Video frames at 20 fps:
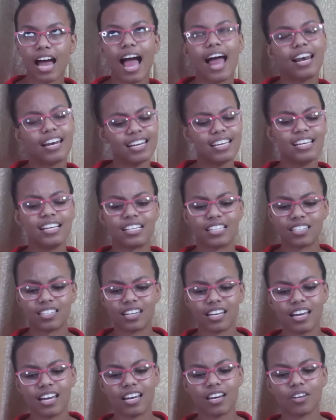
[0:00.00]
at least
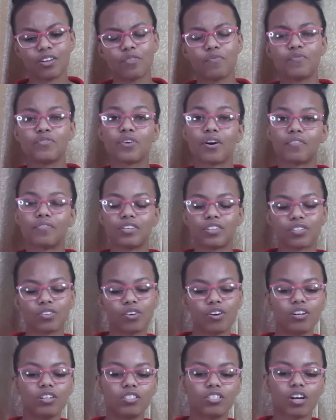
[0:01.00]
in the view of his
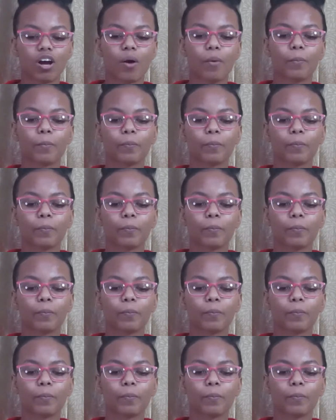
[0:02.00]
culture.